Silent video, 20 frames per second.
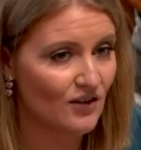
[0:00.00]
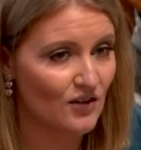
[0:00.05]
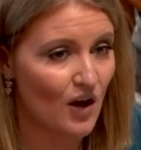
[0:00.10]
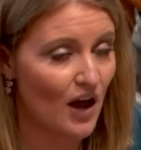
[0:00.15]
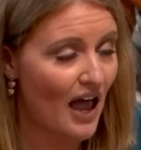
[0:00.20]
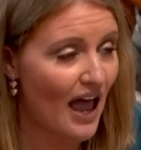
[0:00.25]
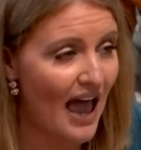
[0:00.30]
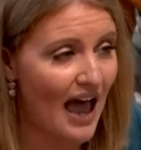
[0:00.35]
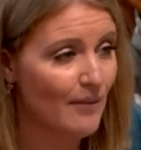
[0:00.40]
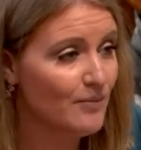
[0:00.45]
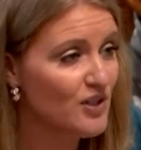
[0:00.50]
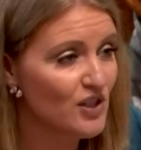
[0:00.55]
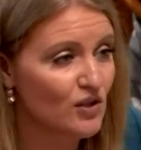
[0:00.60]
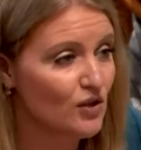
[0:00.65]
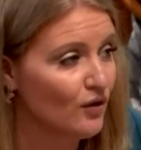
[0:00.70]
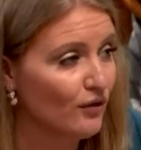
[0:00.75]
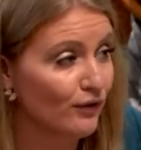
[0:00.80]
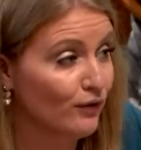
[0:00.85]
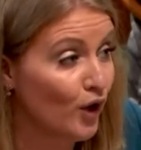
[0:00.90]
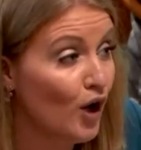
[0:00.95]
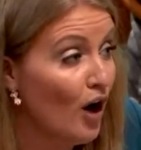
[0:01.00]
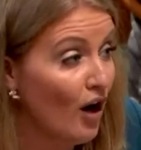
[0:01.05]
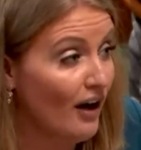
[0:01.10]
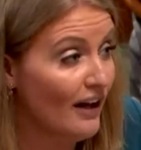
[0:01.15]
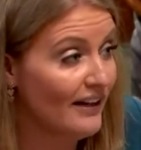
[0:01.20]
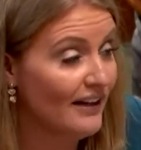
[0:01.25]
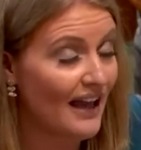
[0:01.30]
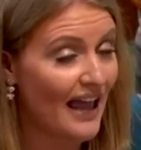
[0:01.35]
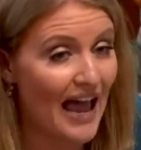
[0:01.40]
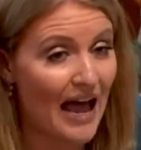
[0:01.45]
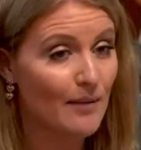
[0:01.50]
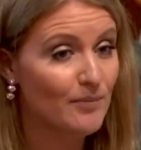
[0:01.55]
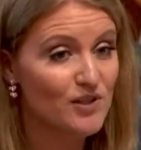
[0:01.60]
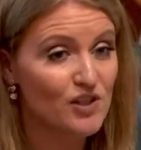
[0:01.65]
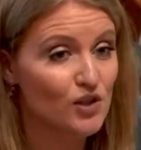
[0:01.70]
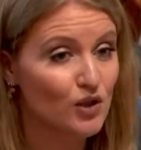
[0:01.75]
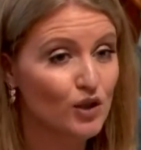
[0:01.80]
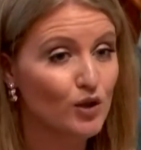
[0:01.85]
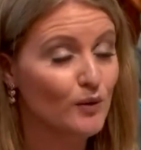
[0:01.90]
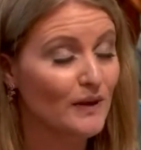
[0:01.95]
absolute fraud,
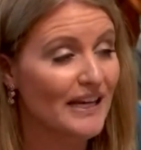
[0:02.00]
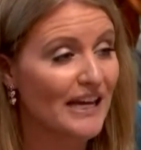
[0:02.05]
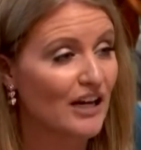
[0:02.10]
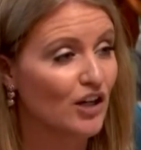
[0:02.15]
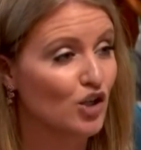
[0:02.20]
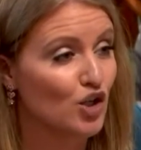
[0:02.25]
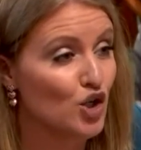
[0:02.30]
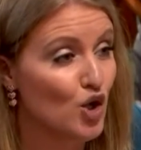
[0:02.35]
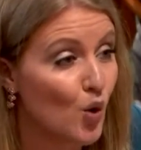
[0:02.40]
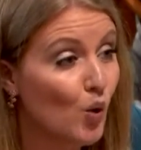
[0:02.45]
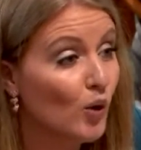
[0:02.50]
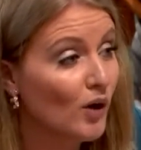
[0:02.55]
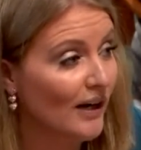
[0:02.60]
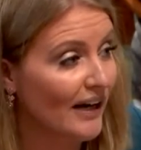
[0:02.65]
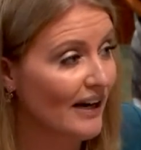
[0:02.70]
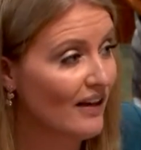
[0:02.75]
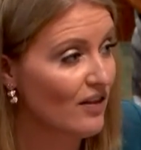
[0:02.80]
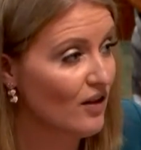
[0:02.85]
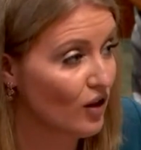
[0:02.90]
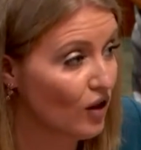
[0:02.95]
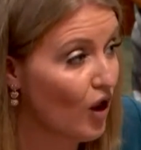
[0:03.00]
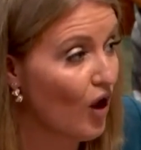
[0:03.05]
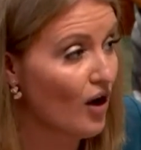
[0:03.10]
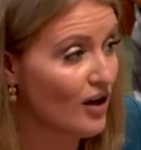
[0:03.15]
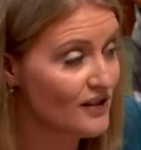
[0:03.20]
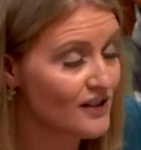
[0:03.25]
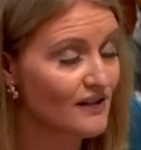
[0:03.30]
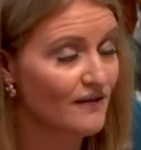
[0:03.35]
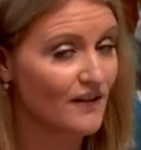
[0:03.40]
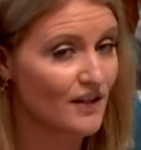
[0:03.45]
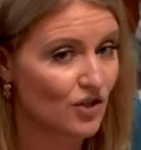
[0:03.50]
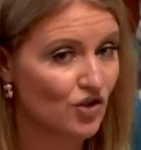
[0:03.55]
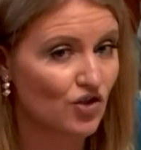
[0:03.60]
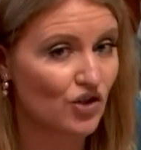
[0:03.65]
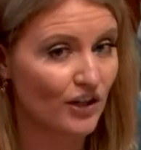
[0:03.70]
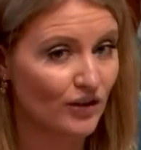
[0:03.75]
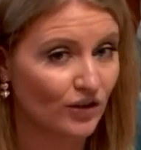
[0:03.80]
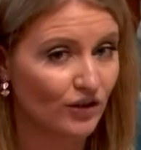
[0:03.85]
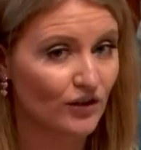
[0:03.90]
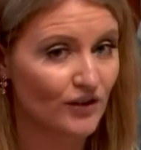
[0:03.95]
absolutely ignoring the laws of this
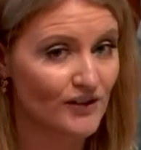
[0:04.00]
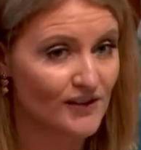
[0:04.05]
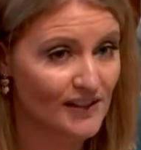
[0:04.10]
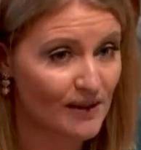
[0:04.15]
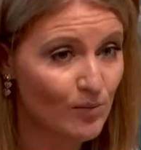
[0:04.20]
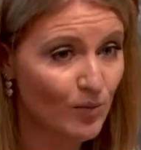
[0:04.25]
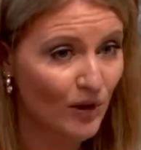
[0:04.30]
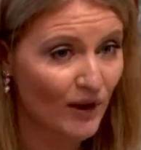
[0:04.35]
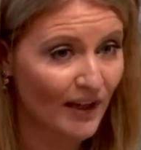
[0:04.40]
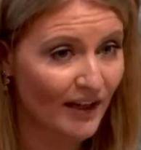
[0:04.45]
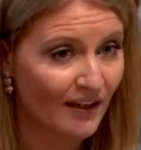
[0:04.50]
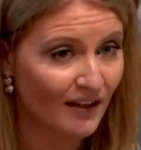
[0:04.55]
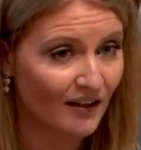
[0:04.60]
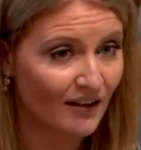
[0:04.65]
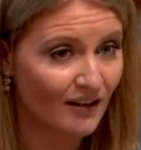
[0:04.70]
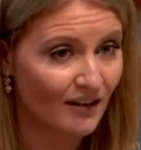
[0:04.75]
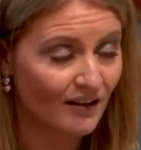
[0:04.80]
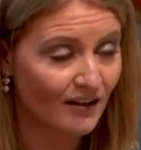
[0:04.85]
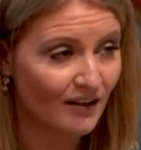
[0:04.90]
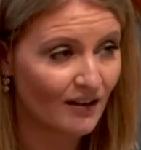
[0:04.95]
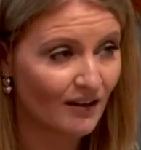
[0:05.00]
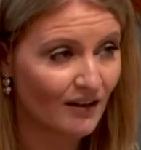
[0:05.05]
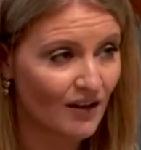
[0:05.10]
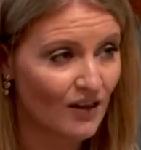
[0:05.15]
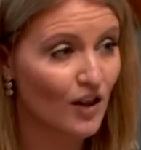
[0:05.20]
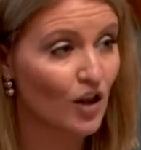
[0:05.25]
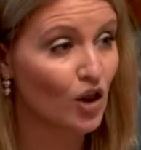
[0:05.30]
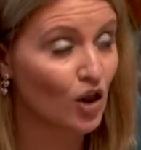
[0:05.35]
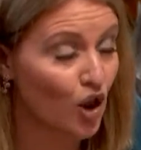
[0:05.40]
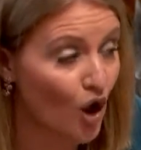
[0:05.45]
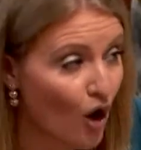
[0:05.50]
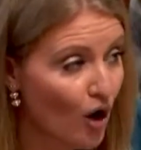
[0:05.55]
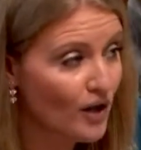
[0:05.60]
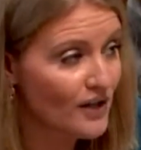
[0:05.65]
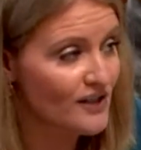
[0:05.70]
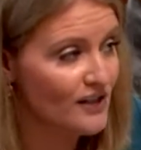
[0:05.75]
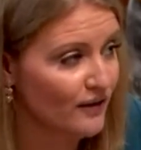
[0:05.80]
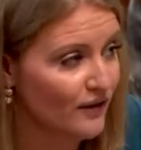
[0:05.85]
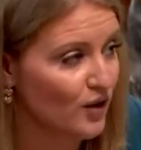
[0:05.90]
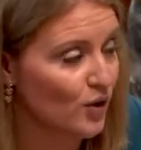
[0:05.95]
General Assembly. the
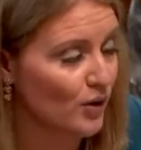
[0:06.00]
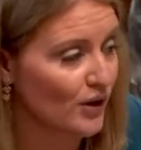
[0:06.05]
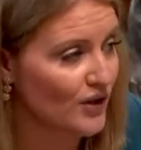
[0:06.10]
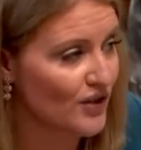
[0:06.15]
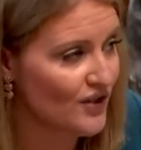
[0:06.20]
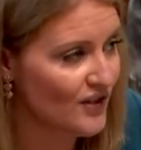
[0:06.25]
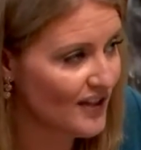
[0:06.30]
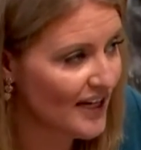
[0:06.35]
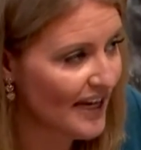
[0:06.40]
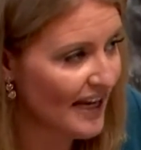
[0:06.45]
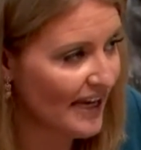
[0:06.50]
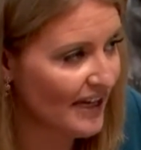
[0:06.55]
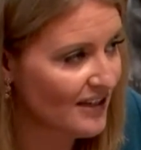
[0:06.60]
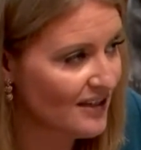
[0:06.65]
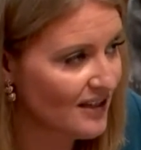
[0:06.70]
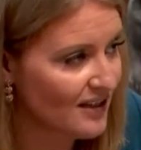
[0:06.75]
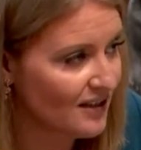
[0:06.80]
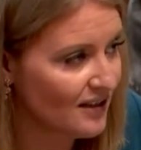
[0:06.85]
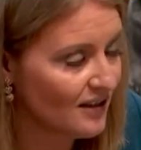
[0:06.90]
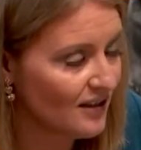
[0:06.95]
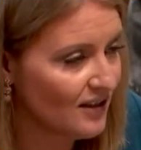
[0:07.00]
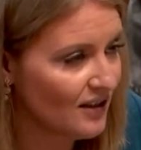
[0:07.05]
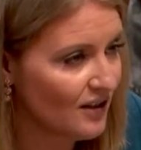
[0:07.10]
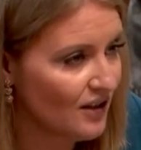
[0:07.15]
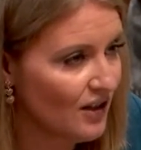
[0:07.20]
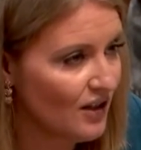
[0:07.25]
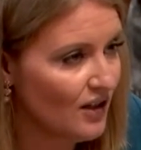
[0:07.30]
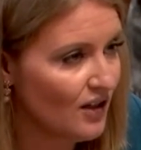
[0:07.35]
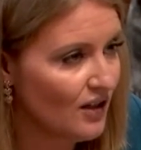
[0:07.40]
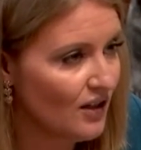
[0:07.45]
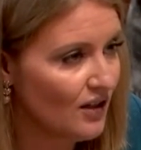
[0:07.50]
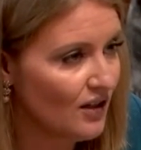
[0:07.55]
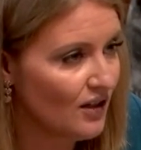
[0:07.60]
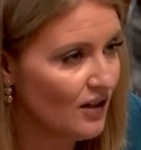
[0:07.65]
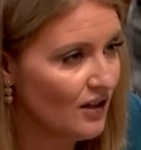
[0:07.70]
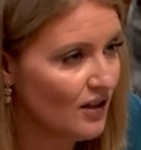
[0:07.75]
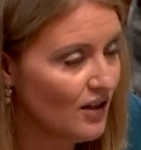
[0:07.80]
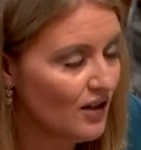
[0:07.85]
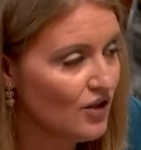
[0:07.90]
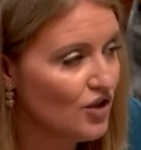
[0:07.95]
laws of your state
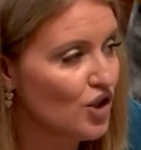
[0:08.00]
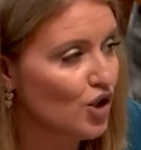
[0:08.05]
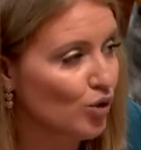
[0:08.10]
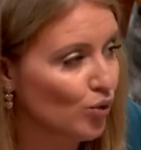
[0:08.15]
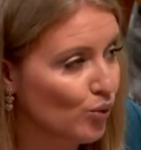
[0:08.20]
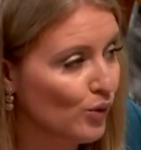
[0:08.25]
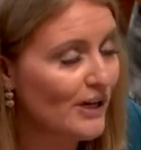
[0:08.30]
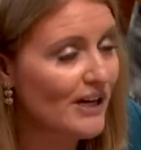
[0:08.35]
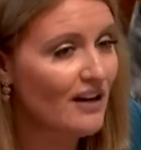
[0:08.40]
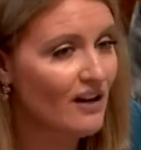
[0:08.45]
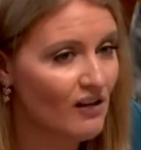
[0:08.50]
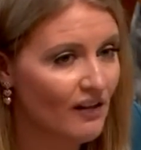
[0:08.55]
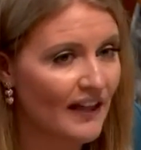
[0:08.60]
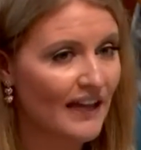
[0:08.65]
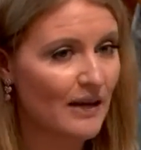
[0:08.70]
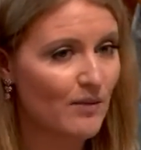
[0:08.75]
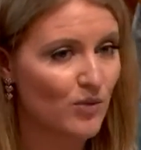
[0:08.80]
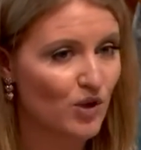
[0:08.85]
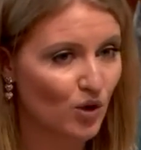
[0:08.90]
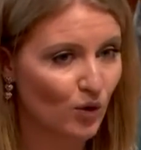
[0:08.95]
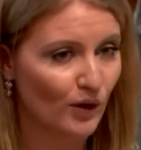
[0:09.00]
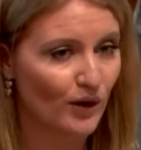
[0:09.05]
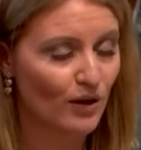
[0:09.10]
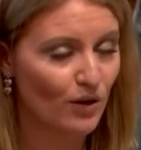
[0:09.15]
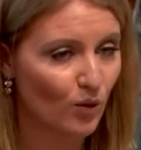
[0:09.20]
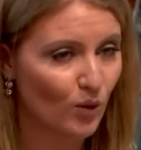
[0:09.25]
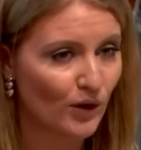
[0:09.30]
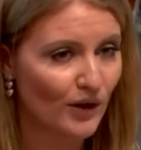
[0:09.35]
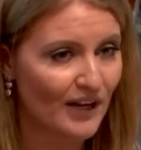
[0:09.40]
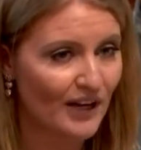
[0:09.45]
to reclaim your authority.